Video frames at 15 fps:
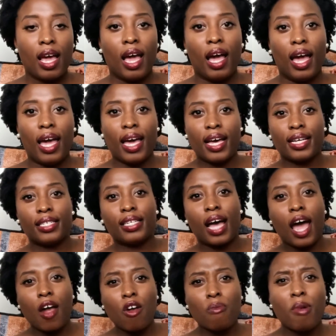And
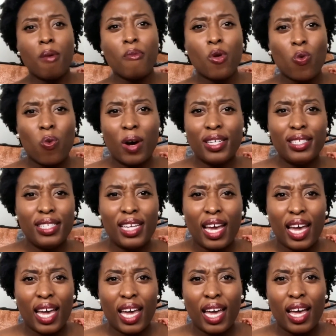I remember one
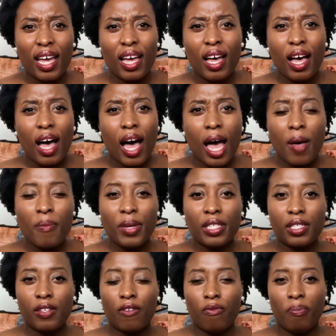day, I
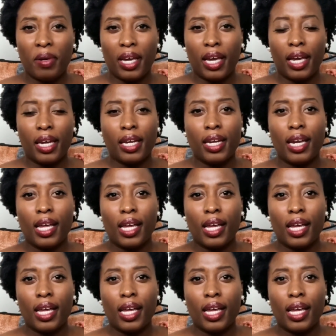must have been